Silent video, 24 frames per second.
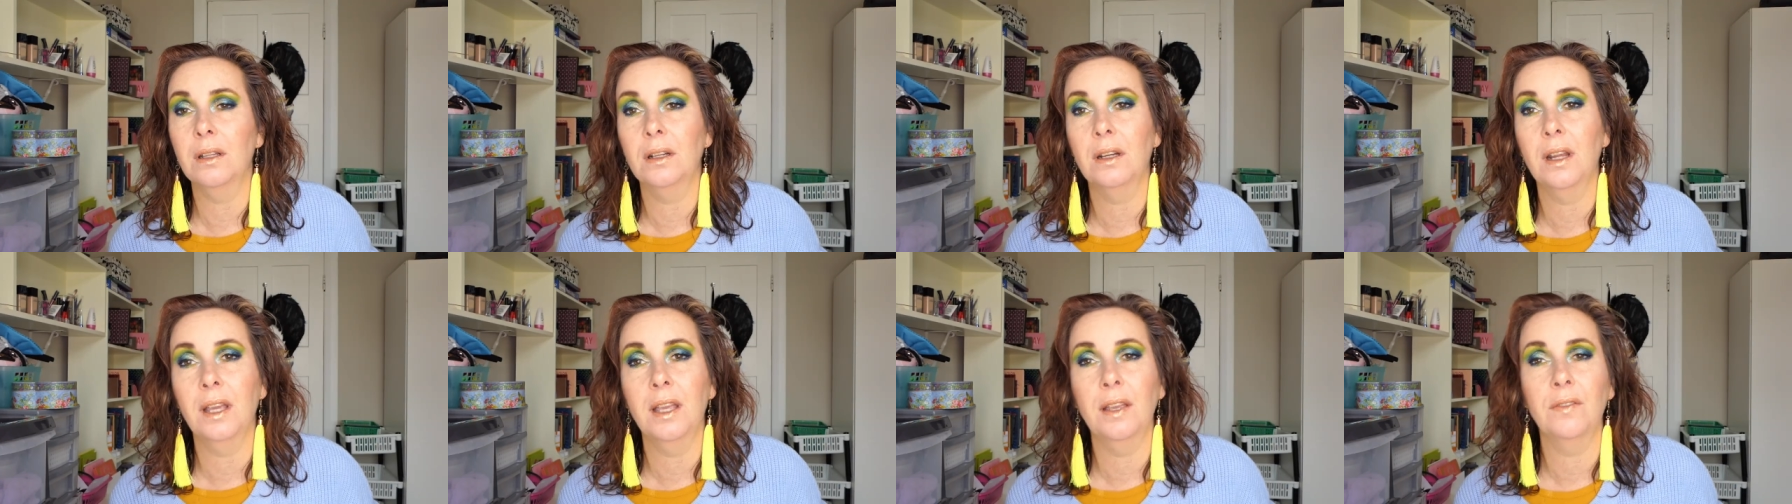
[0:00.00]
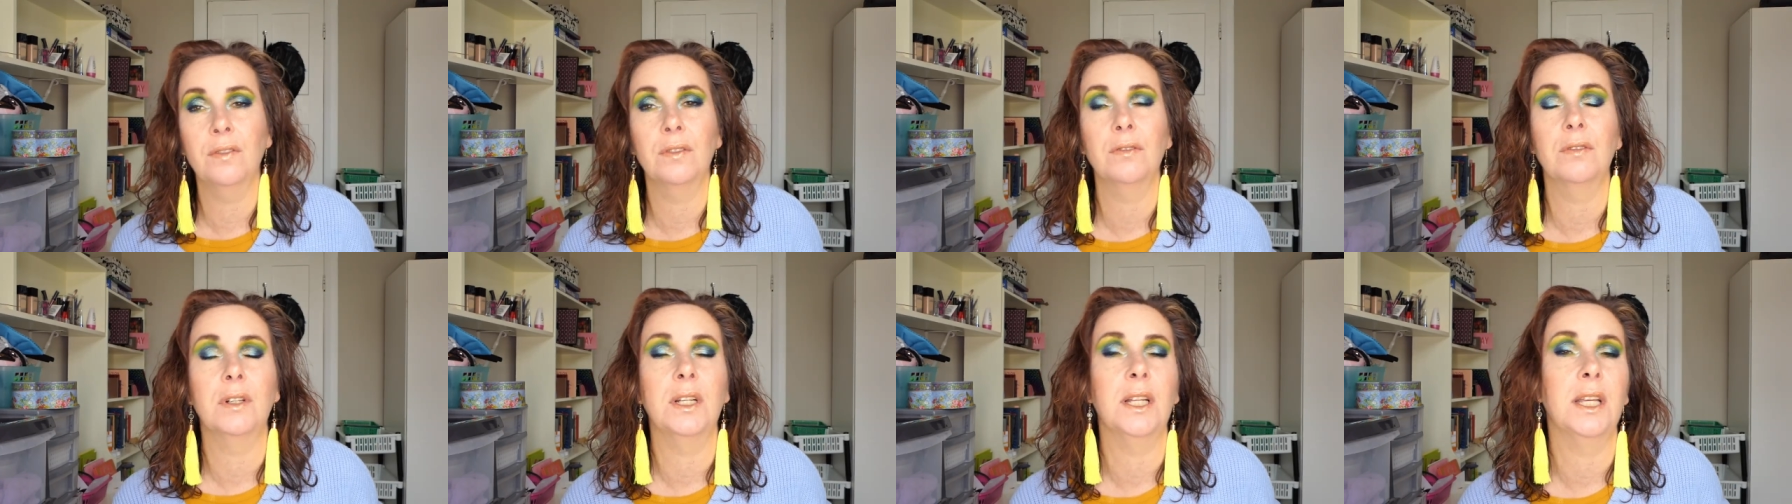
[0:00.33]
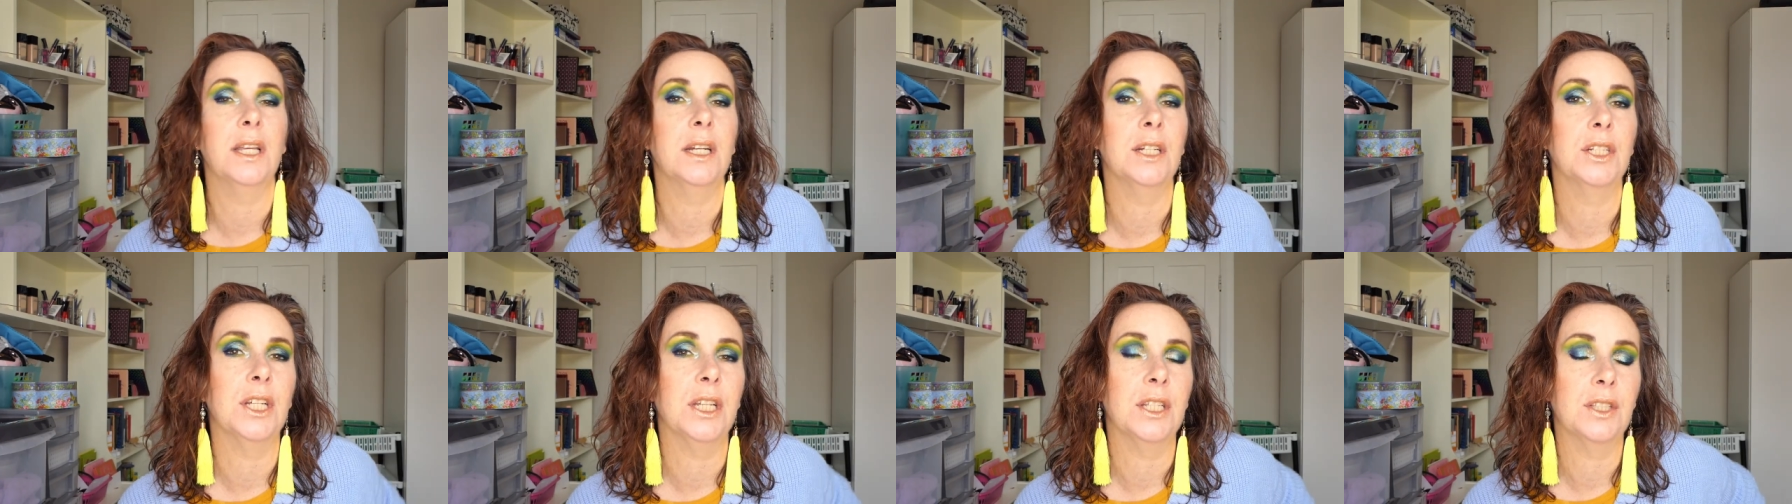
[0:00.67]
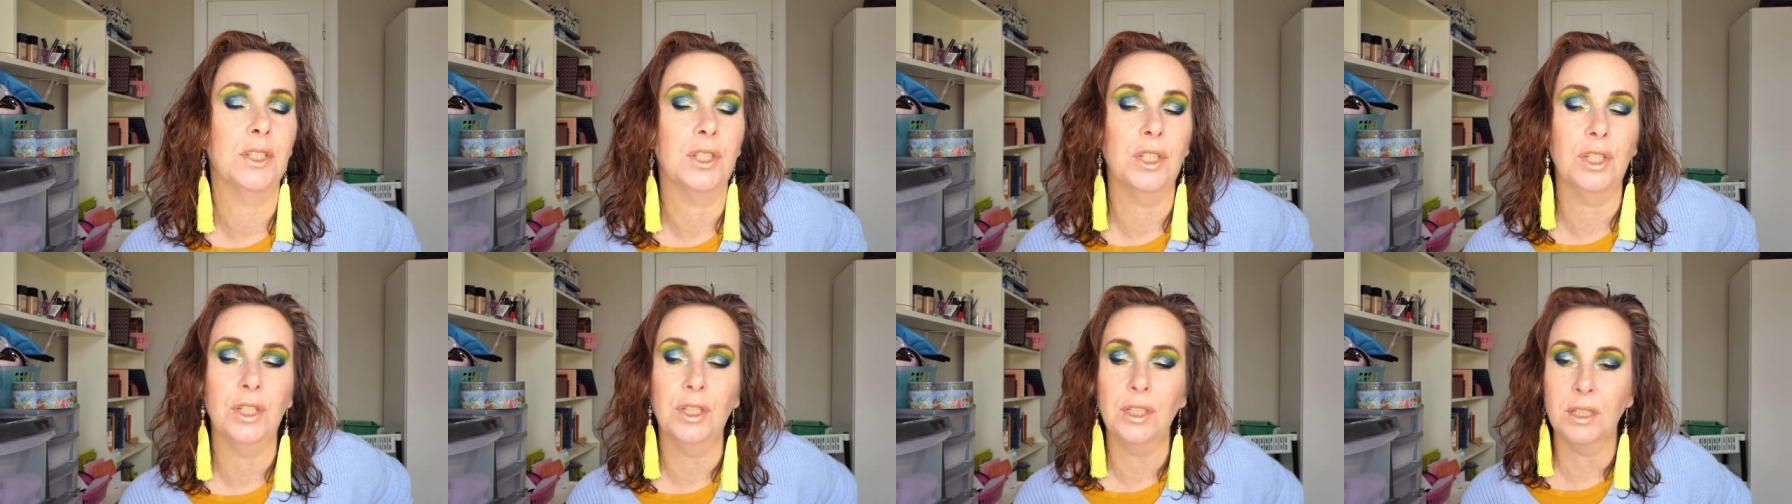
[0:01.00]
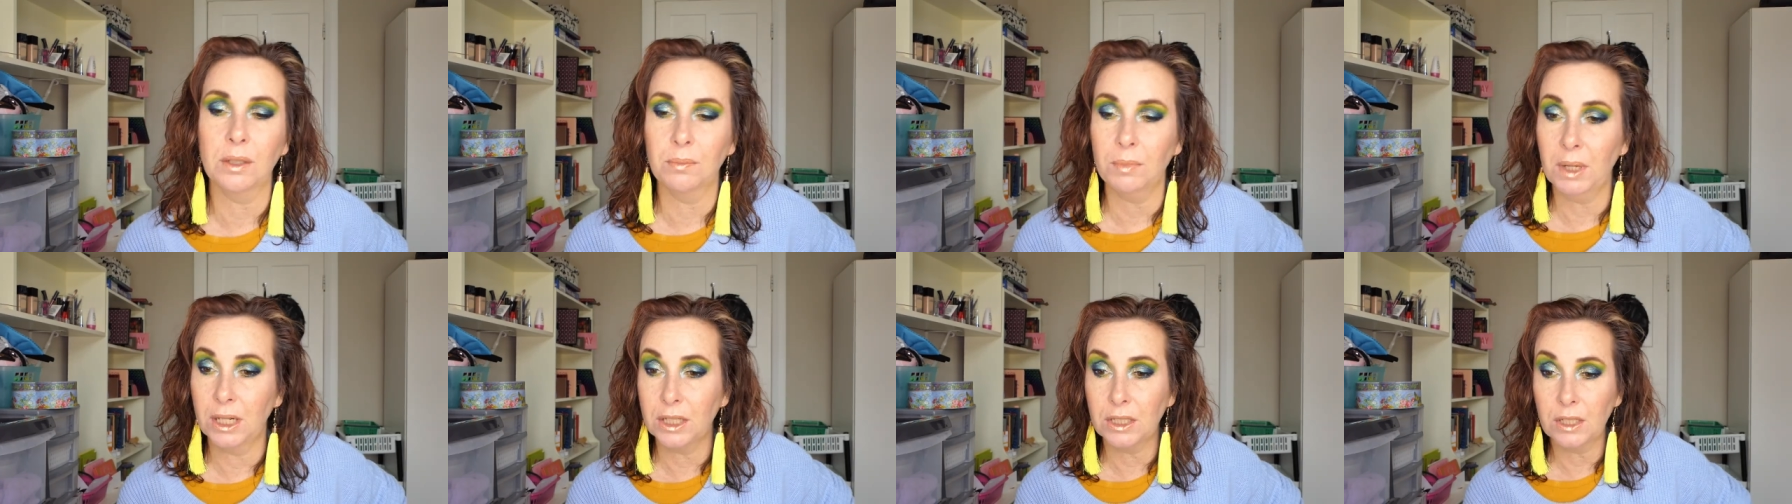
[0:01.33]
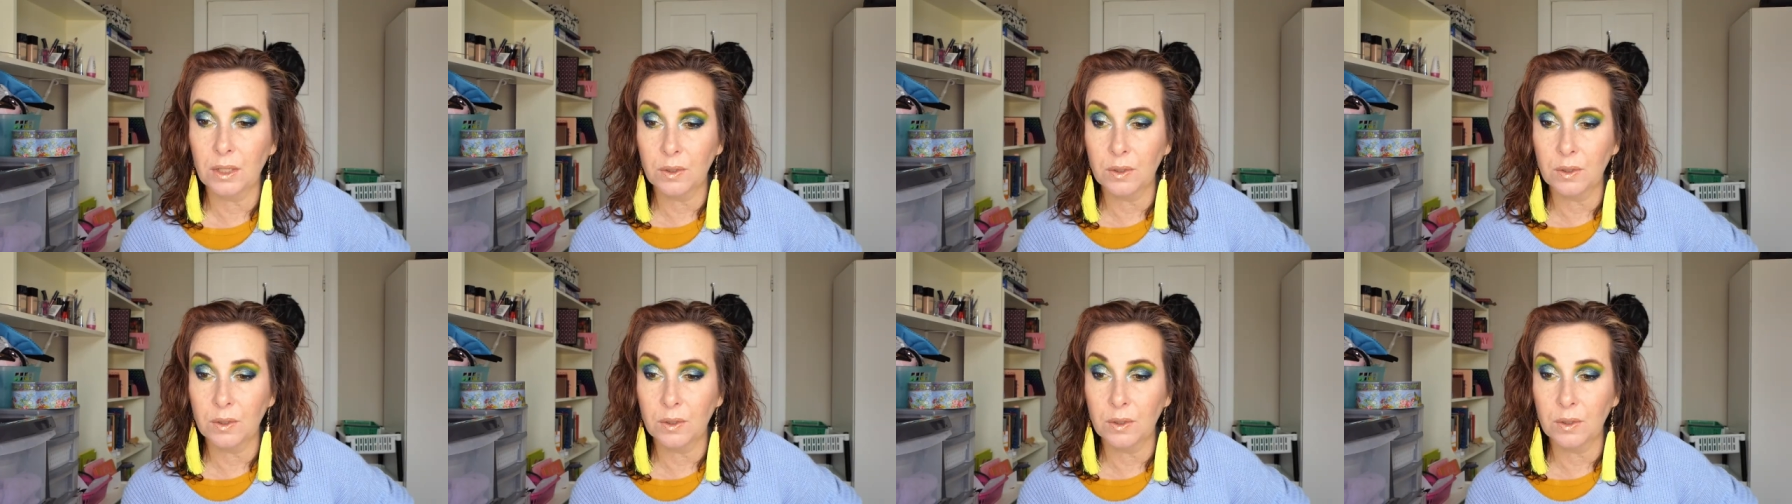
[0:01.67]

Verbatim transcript: and I haven't really had a chance to use it much.